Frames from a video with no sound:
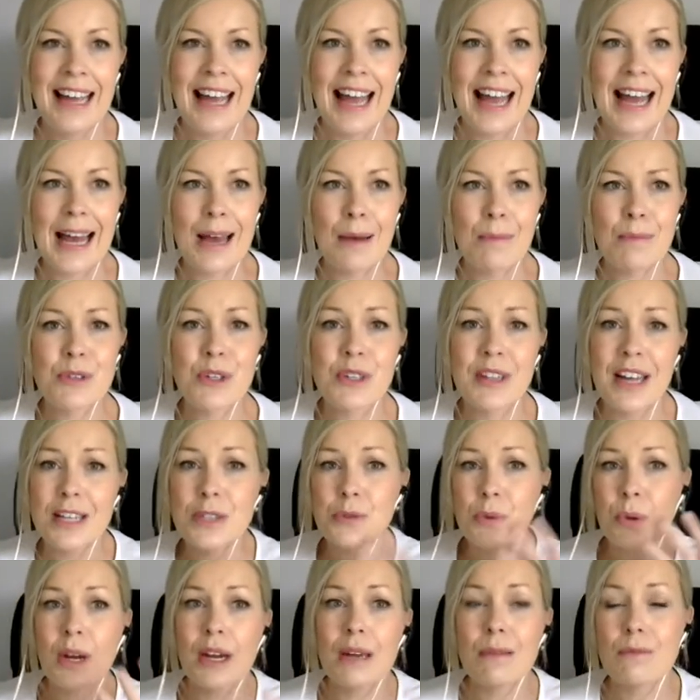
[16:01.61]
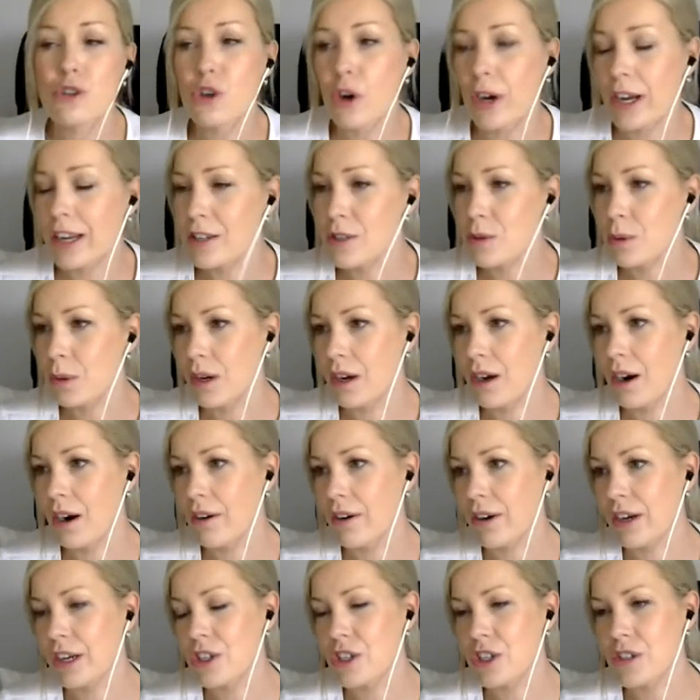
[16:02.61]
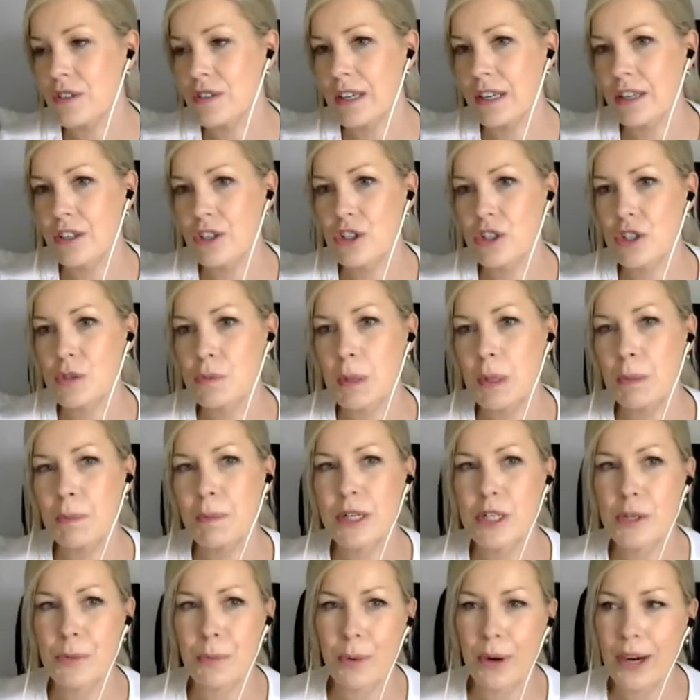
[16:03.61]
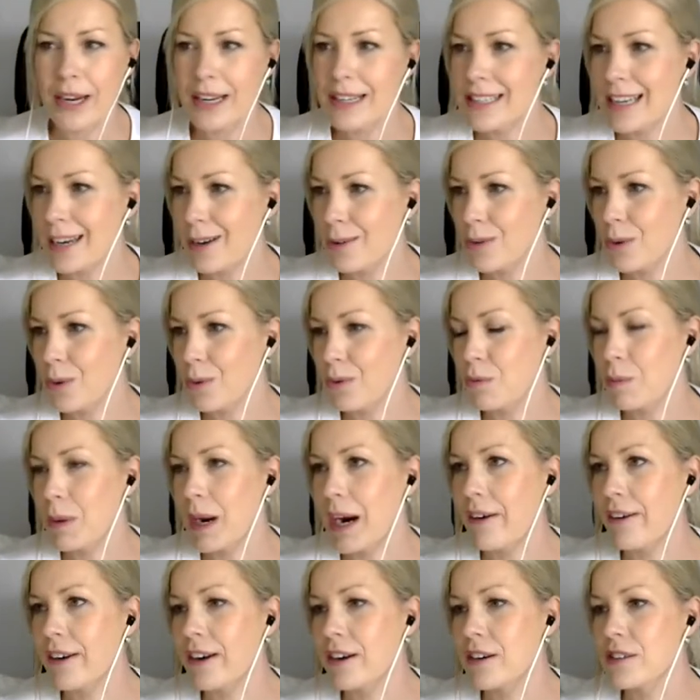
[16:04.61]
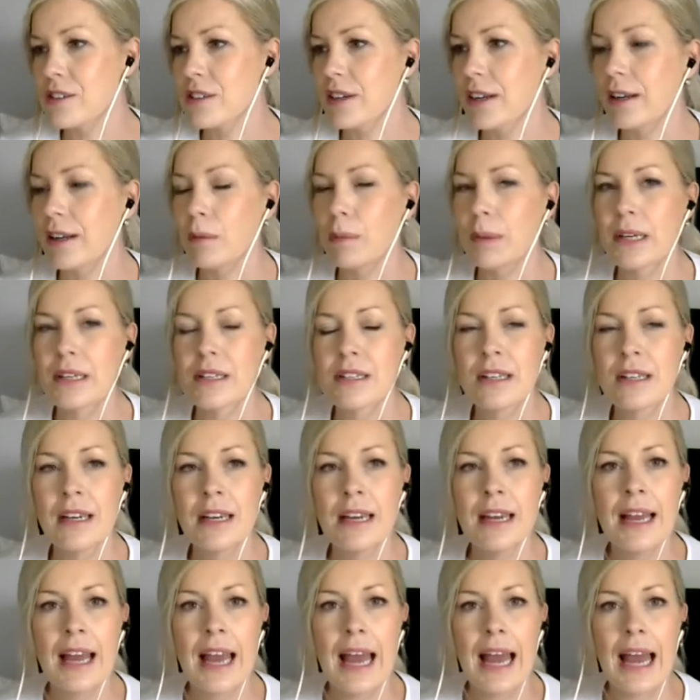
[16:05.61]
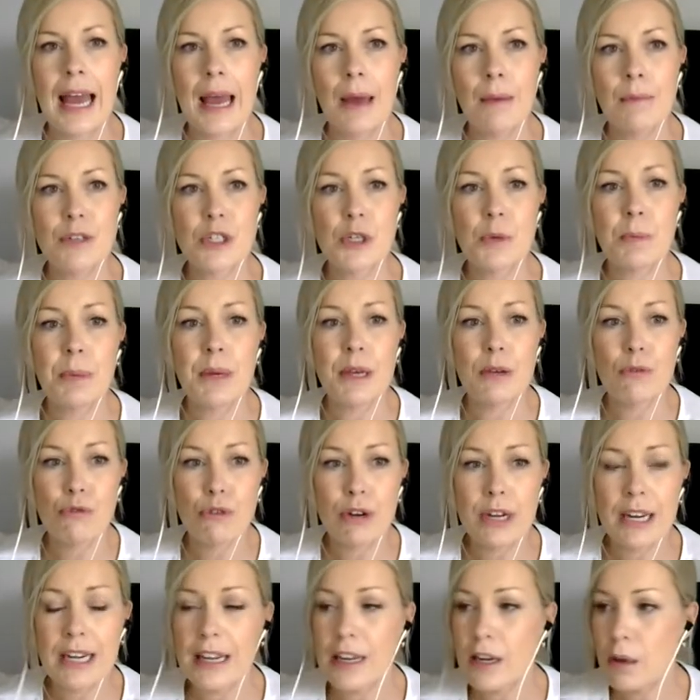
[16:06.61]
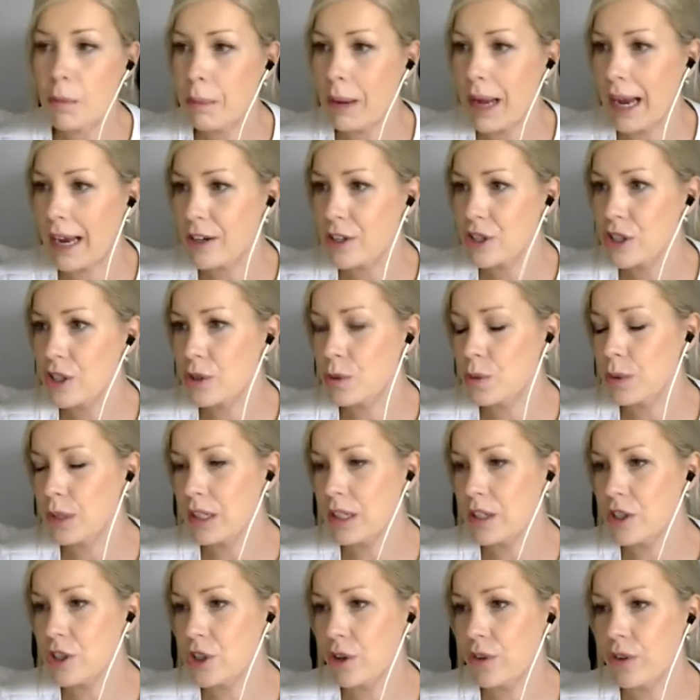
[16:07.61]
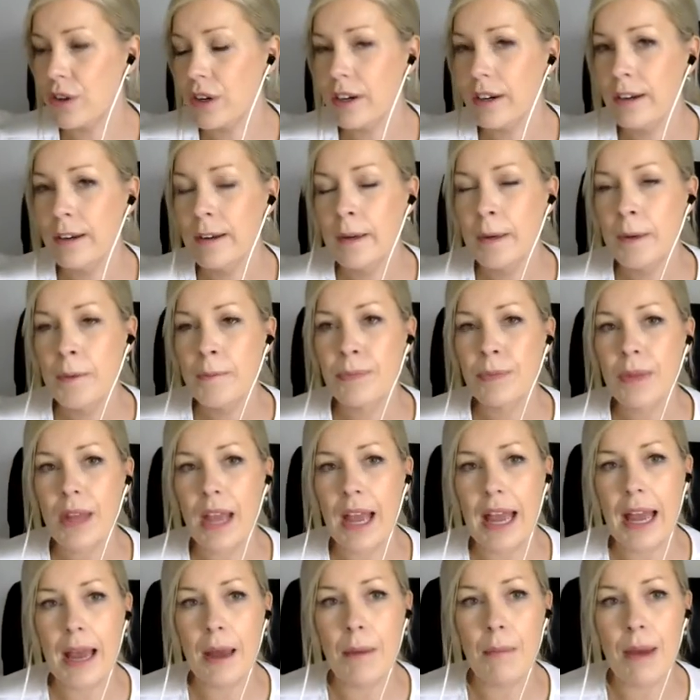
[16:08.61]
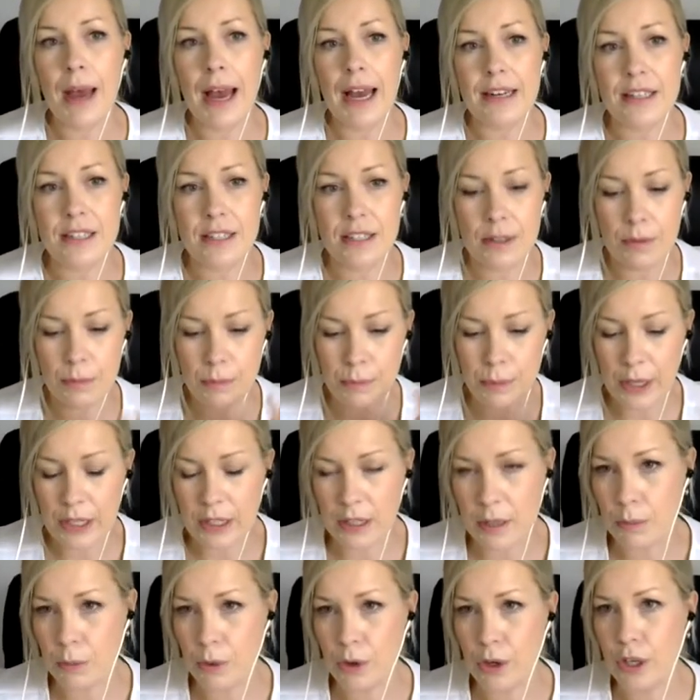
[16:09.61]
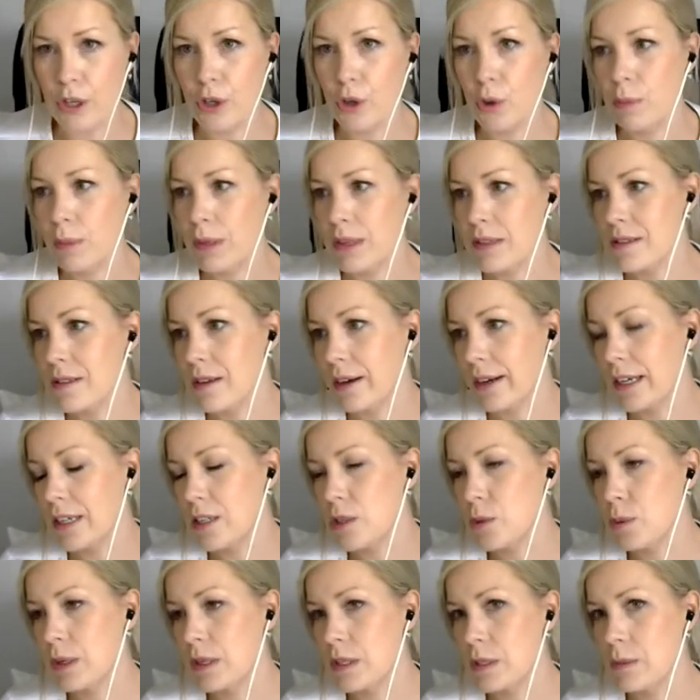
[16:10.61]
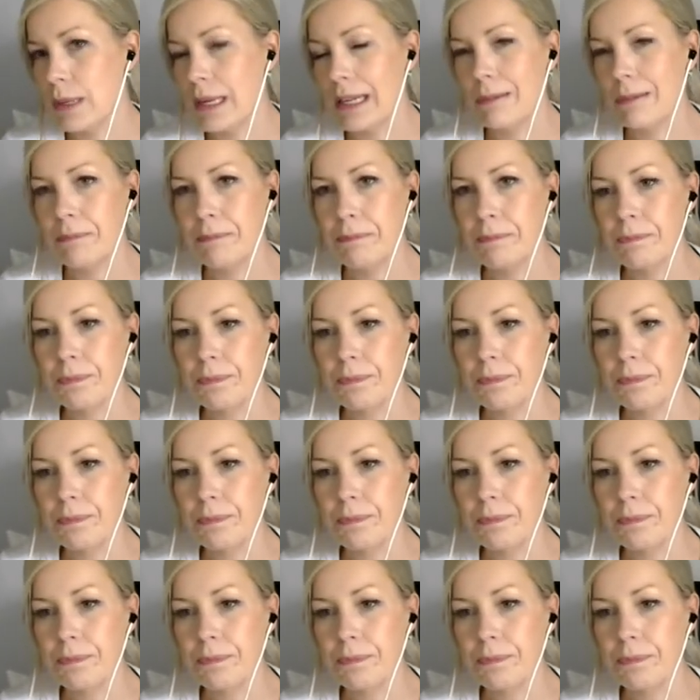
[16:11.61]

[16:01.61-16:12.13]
Um, so that's what I'm trying to encourage is, is just people to break down those barriers a little bit and um, to be really compassionate with each other um, and to bring the more human side to it as well.